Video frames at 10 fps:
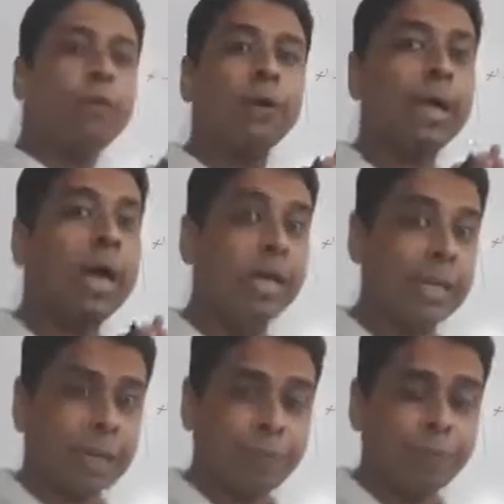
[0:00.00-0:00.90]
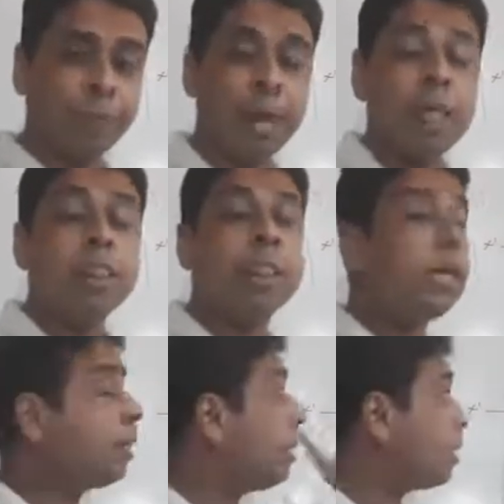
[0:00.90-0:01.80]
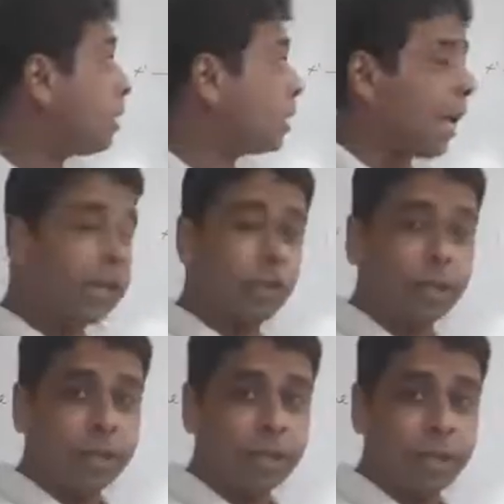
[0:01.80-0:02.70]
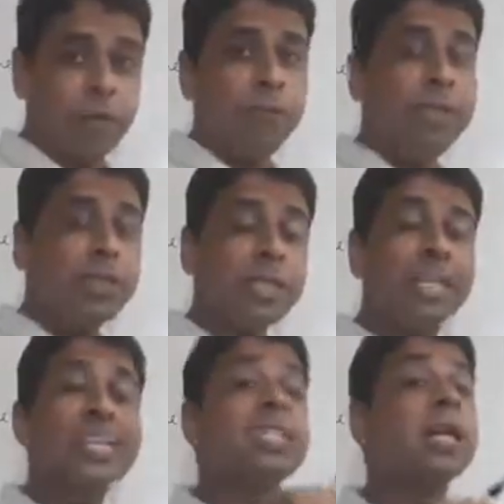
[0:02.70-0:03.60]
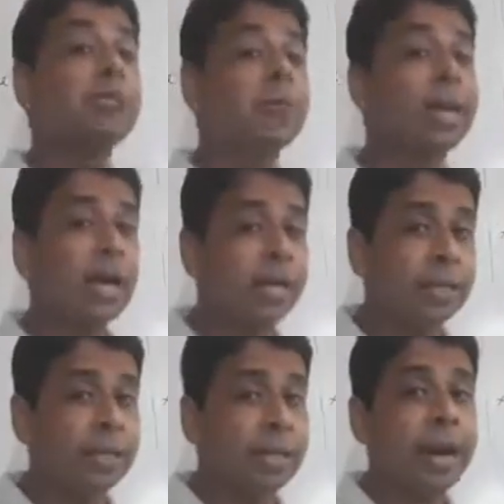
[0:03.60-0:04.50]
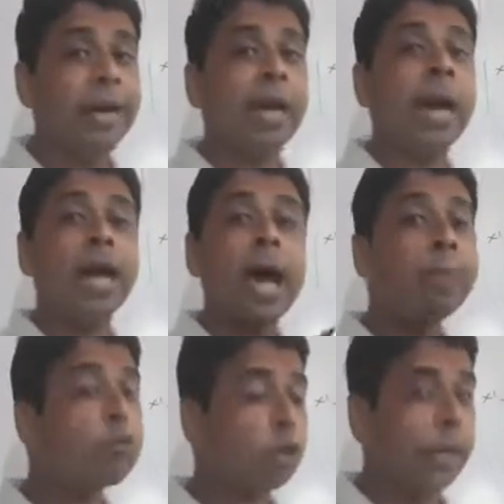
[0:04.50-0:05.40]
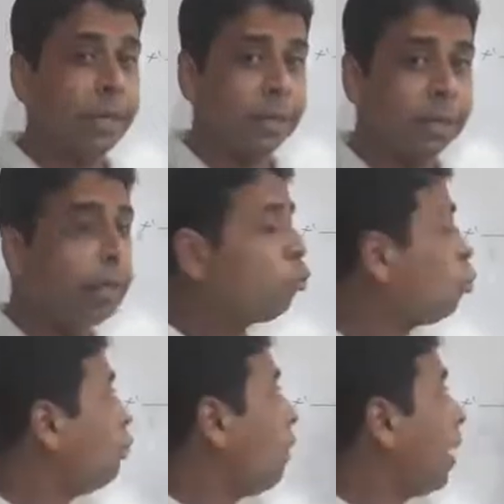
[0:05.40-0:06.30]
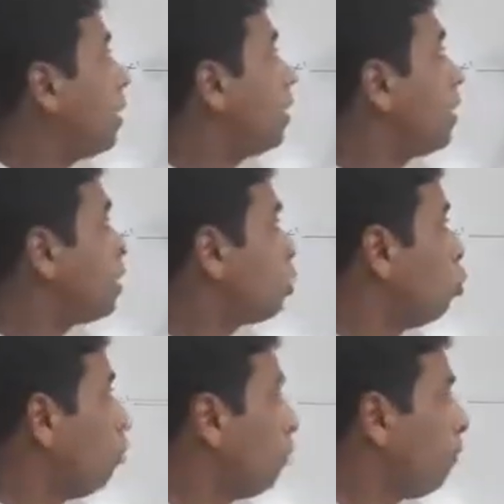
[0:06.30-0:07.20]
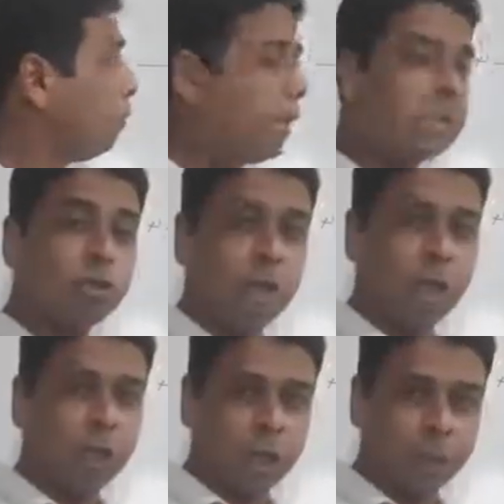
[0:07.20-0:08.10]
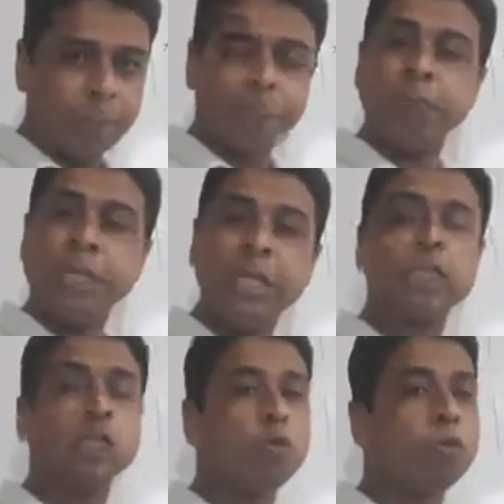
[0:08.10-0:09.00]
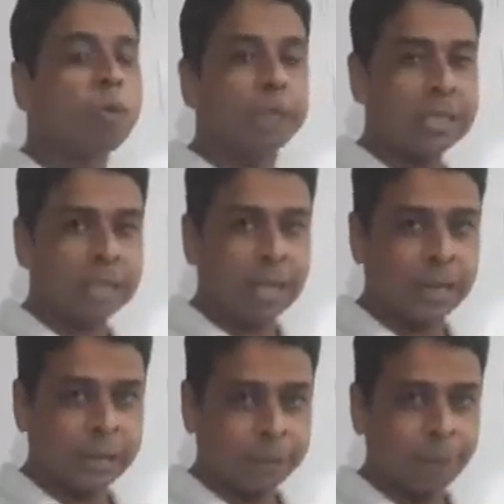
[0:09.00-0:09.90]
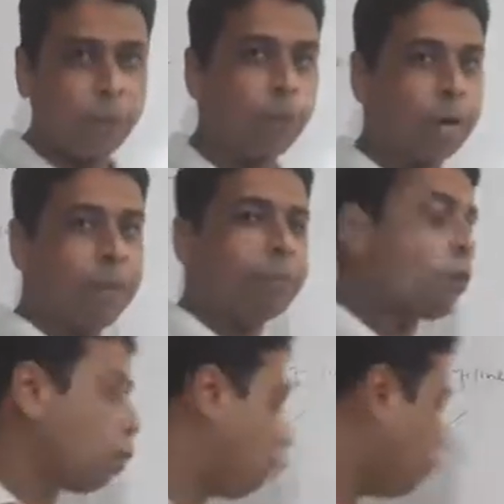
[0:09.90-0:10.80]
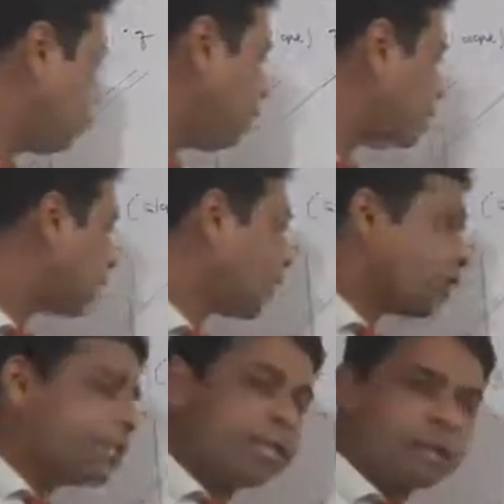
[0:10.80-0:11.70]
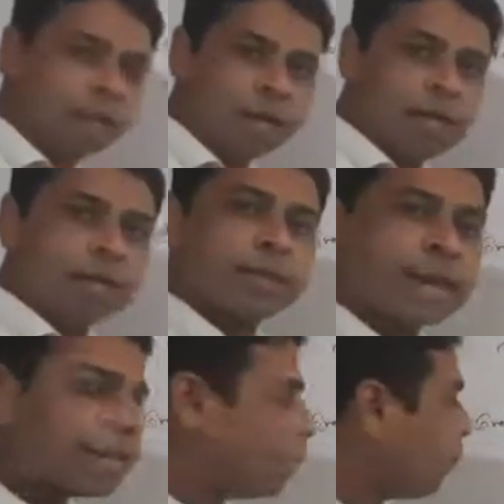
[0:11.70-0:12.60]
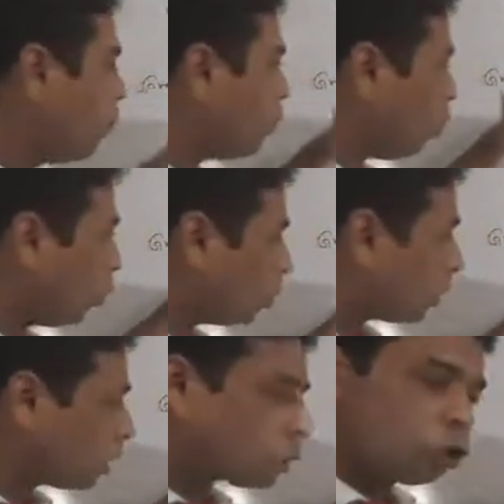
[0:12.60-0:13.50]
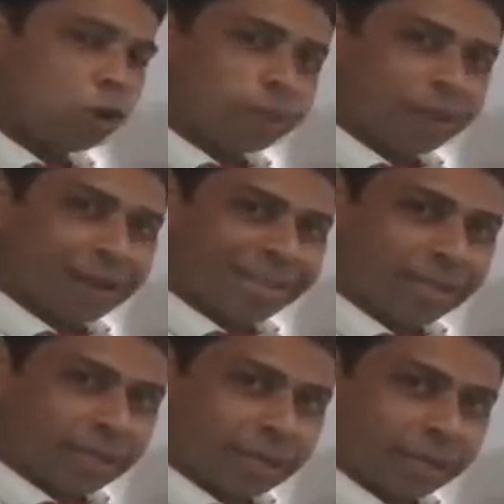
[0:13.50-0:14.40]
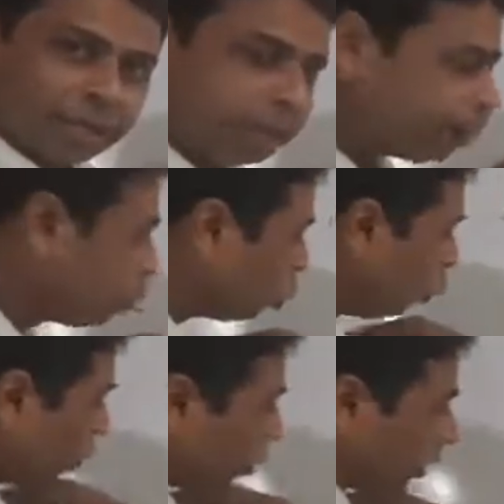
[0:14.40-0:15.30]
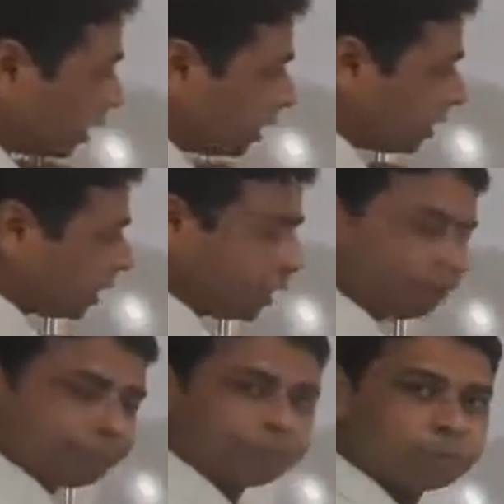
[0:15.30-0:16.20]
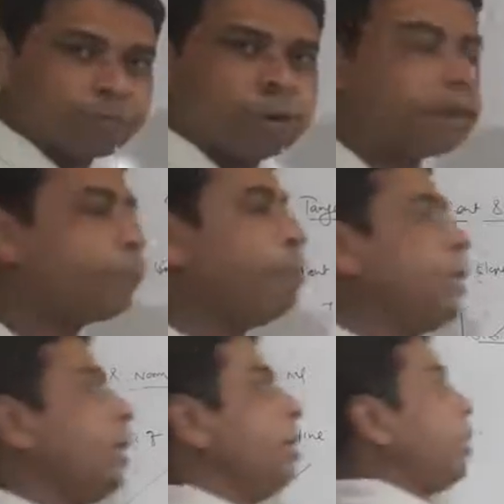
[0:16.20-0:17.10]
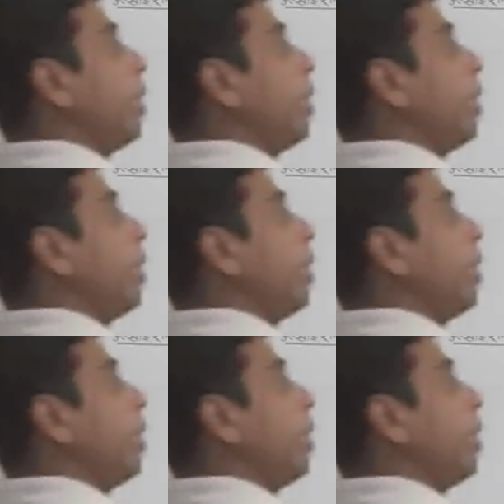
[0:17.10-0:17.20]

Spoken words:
a line. This is the tangent which is itself a line, and I am trying to find the slope of this tangent, meaning slope of this line. Okay, what we studied here, that if you want the slope of any line, you want theta, meaning